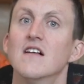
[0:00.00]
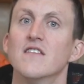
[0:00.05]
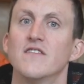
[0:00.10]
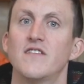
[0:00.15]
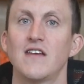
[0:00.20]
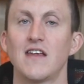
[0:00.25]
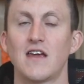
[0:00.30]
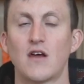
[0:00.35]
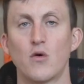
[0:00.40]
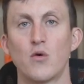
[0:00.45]

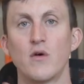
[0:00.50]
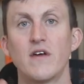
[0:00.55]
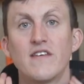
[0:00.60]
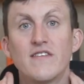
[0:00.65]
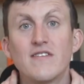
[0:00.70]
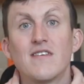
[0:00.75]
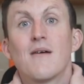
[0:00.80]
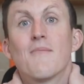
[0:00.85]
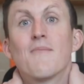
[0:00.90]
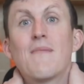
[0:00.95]
to
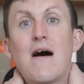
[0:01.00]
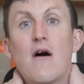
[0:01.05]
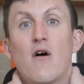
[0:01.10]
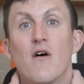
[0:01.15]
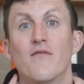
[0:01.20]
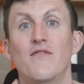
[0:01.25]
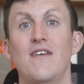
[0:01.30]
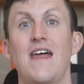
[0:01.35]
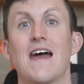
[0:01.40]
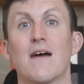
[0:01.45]
decrease the amount
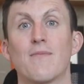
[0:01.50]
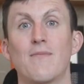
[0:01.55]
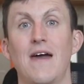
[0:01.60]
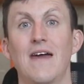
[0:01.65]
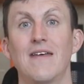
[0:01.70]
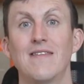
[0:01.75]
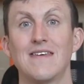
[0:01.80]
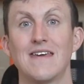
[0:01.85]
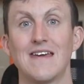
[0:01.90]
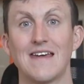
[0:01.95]
of neck
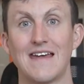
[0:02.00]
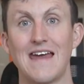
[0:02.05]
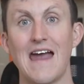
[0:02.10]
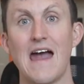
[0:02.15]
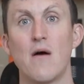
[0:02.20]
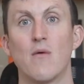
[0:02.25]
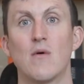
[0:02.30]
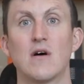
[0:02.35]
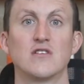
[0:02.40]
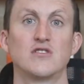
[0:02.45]
pain that you
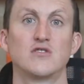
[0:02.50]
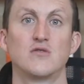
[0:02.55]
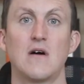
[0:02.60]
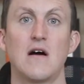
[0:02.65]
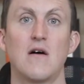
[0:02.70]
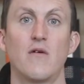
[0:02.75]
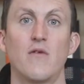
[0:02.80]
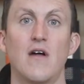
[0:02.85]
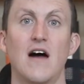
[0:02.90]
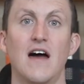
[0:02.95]
get whilst you're
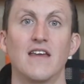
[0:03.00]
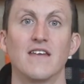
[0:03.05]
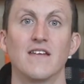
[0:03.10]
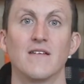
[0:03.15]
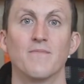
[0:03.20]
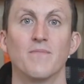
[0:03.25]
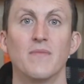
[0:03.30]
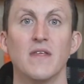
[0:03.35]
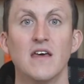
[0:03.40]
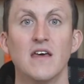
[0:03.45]
out riding.